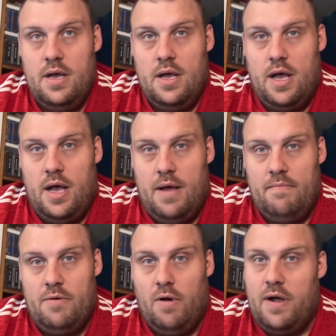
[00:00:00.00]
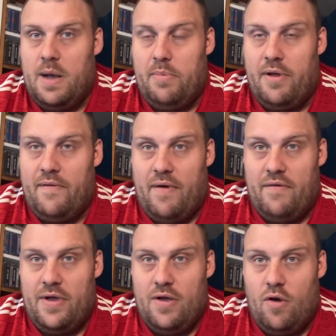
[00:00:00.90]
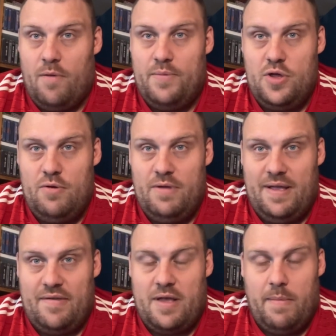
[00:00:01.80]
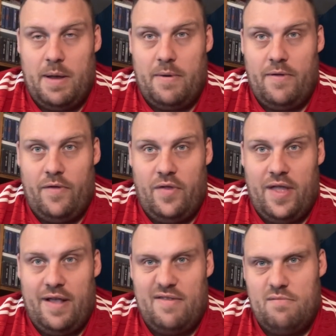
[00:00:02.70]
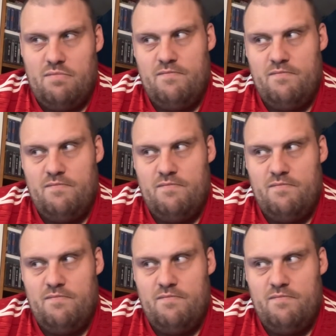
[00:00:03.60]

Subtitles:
Got a couple of other opportunities coming up over the next